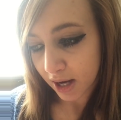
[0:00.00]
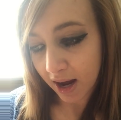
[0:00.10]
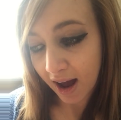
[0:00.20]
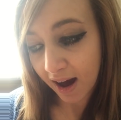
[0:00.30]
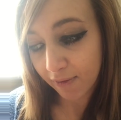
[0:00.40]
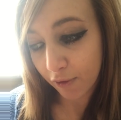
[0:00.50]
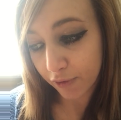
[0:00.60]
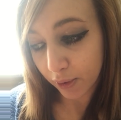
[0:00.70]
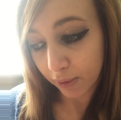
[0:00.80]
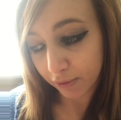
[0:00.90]
I have a
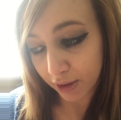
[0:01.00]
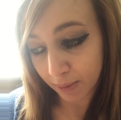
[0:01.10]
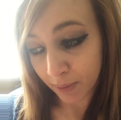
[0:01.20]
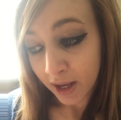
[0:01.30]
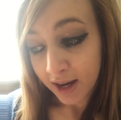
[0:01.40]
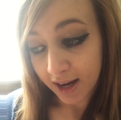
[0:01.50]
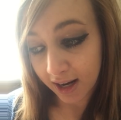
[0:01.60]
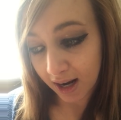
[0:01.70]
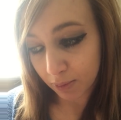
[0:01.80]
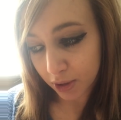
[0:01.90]
few of them,
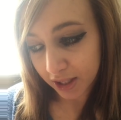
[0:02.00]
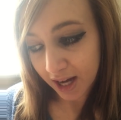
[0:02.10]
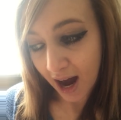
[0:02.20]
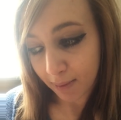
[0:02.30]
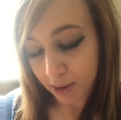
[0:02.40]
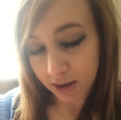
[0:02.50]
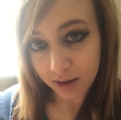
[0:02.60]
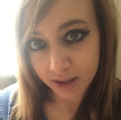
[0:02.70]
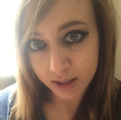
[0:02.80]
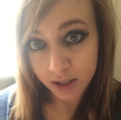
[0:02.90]
and I'm really happy
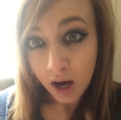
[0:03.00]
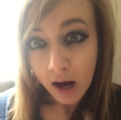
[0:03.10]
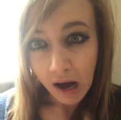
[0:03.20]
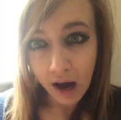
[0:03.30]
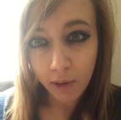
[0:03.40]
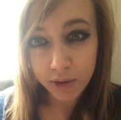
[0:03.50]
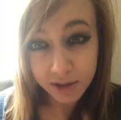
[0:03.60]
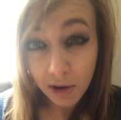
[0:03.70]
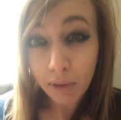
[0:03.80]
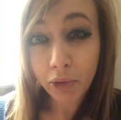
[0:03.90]
because I
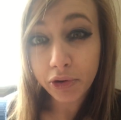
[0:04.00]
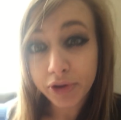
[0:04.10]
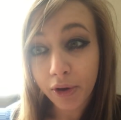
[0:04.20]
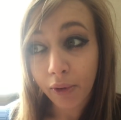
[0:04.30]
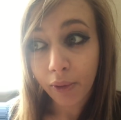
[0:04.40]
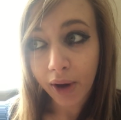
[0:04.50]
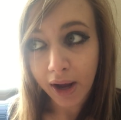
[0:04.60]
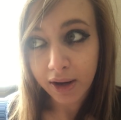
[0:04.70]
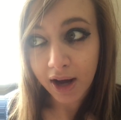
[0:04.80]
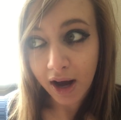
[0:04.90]
was able to
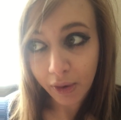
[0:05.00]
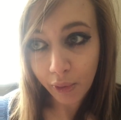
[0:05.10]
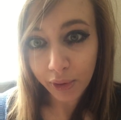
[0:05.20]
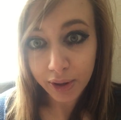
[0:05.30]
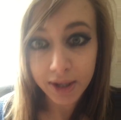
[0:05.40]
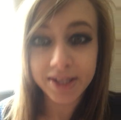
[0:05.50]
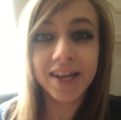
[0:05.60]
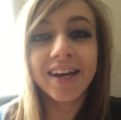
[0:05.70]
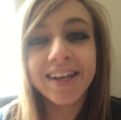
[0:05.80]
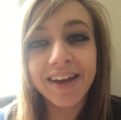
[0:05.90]
kind of cut corners
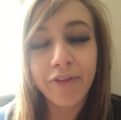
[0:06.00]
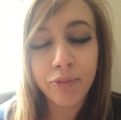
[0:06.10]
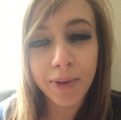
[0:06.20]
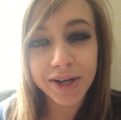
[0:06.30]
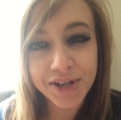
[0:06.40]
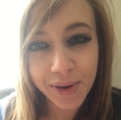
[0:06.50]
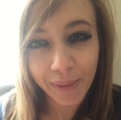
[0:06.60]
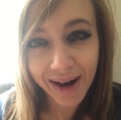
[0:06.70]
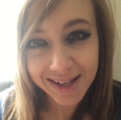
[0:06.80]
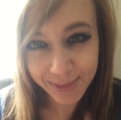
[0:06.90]
enough
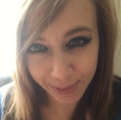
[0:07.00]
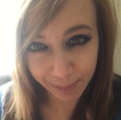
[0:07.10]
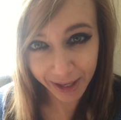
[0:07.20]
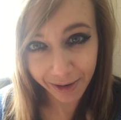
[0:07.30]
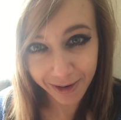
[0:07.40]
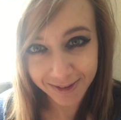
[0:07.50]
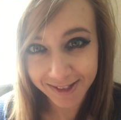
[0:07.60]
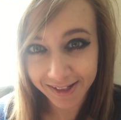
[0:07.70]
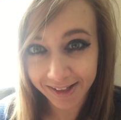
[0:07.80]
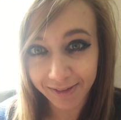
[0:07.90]
budget-wise with my
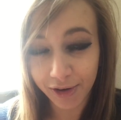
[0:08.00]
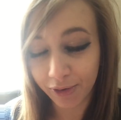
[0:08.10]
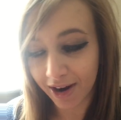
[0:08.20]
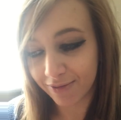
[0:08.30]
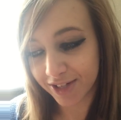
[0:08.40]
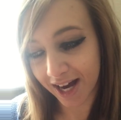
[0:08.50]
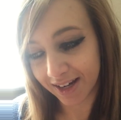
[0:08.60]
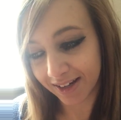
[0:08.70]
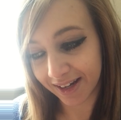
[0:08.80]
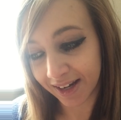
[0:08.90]
cards to leave a Grave
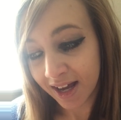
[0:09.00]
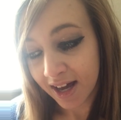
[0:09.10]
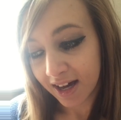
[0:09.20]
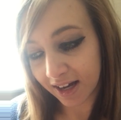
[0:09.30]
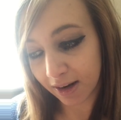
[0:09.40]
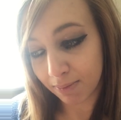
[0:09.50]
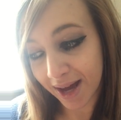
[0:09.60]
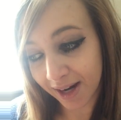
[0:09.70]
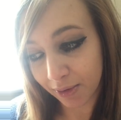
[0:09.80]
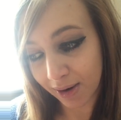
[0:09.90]
Titan in, and a
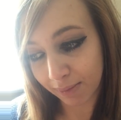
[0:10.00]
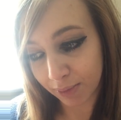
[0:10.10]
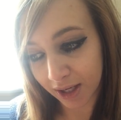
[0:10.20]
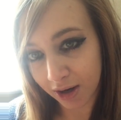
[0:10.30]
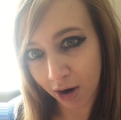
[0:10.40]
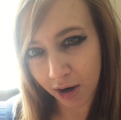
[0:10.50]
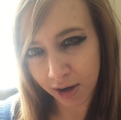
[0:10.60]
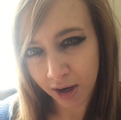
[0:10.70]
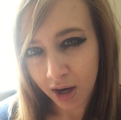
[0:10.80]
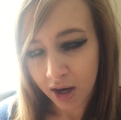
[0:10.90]
mana ramping card.